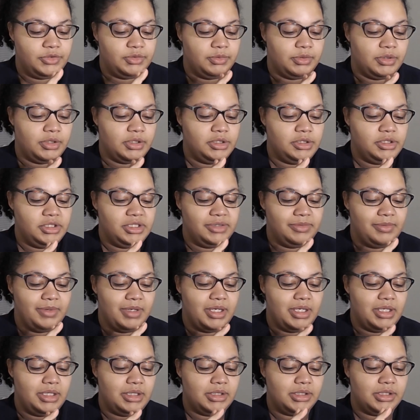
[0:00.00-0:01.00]
So we're gonna
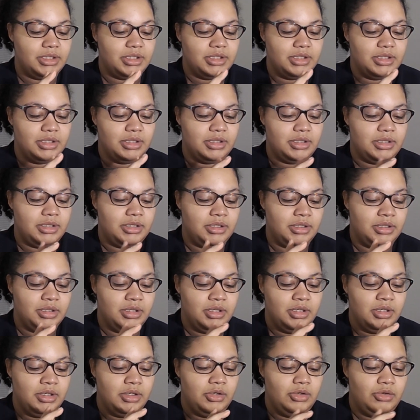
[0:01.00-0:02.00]
swatch.
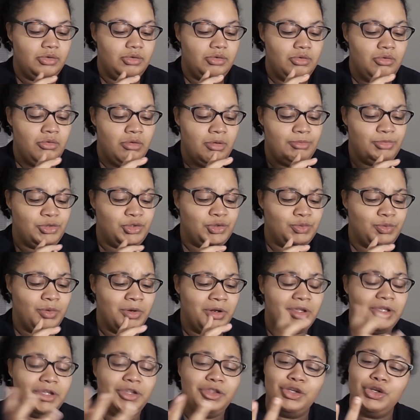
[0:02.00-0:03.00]
Oh, I'm
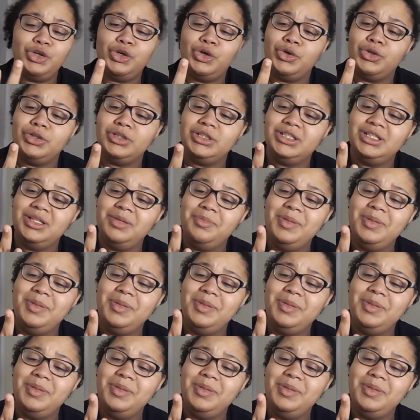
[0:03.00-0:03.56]
swirling the gold and the